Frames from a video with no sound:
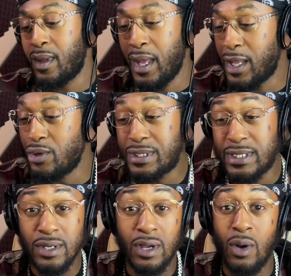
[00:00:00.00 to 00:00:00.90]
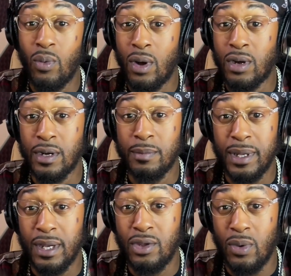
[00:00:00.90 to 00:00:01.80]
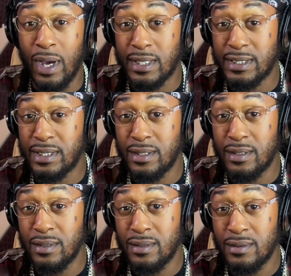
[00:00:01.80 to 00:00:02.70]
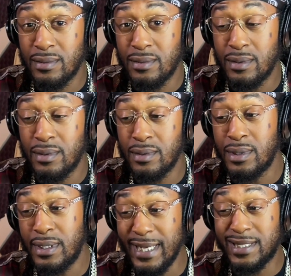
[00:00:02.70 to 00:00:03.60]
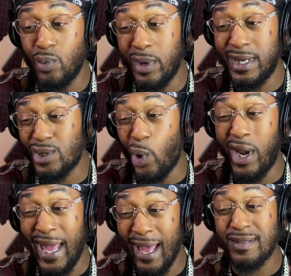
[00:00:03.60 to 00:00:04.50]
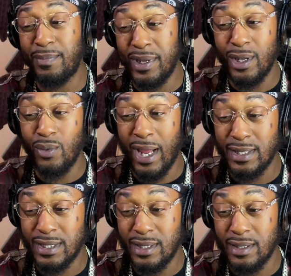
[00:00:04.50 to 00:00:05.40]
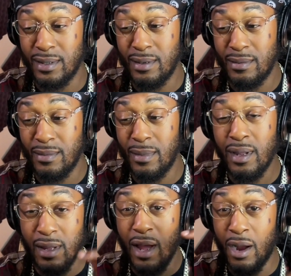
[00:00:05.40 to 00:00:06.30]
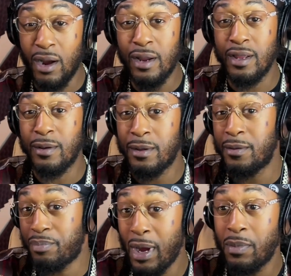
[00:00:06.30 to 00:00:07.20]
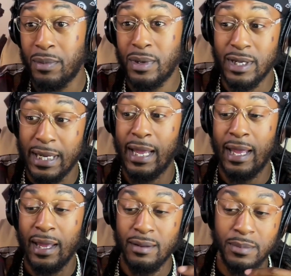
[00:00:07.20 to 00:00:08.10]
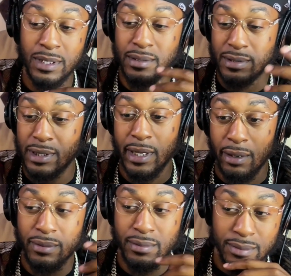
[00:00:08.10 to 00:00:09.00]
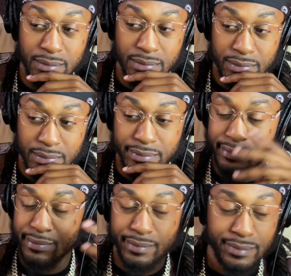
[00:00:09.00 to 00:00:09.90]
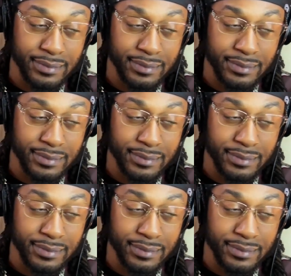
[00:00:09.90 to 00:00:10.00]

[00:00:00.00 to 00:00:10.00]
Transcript: And you still going to want her to bail you out of jail. That's the one that's going to have to bail you out of jail. Her and probably your dad, but you know. A